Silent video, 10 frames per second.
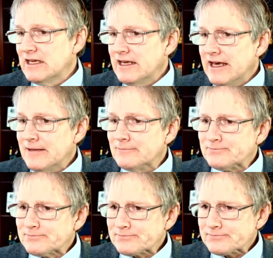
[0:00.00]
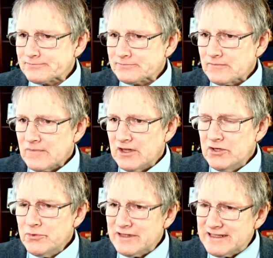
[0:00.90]
And
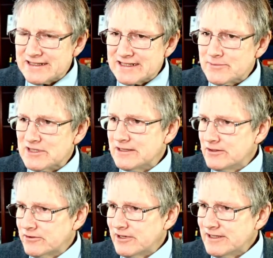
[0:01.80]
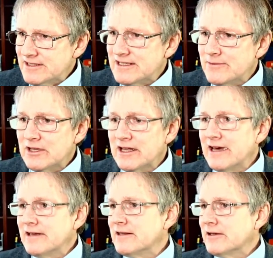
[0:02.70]
you release you create these
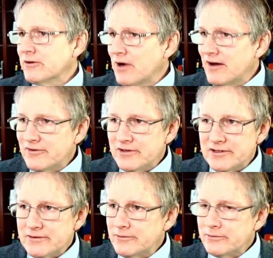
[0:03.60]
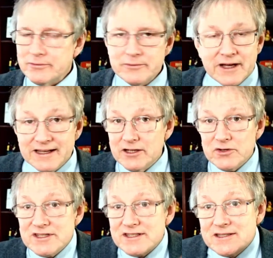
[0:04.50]
stimuli, they go off into an
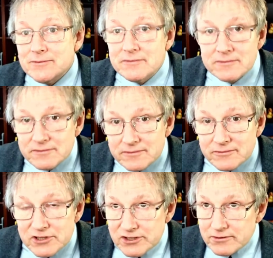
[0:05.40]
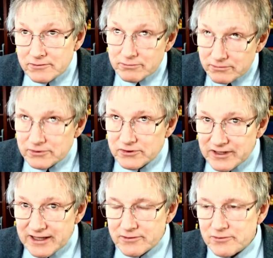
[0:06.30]
ecosystem, which you do
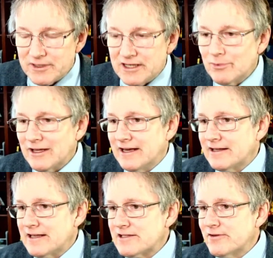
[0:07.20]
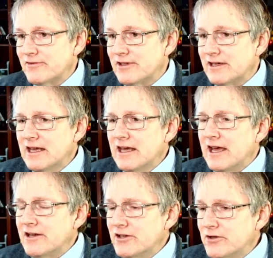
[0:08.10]
that through media planning and that sort of thing.
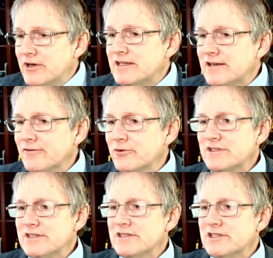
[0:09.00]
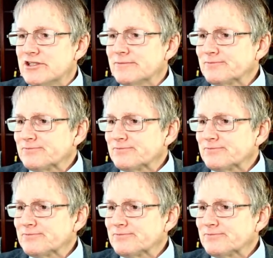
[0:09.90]
And you're doing it to influence a decision.